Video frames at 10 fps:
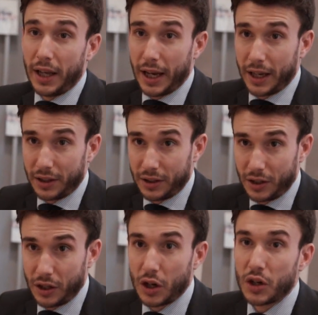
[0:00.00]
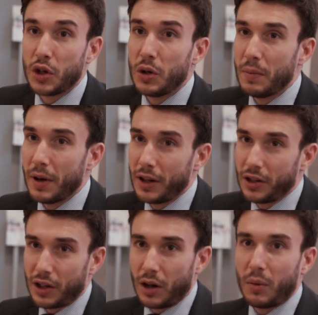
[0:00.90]
to have the retention that
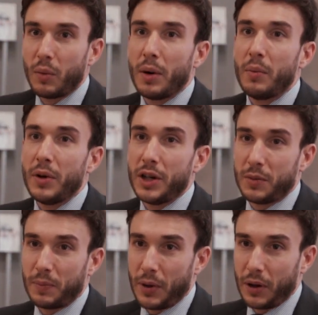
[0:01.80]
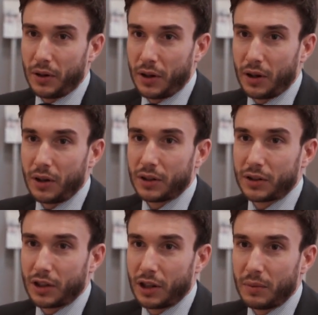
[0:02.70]
we need with the performance that we
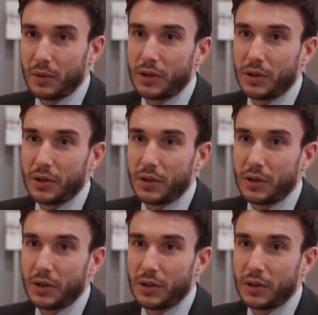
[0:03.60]
would need to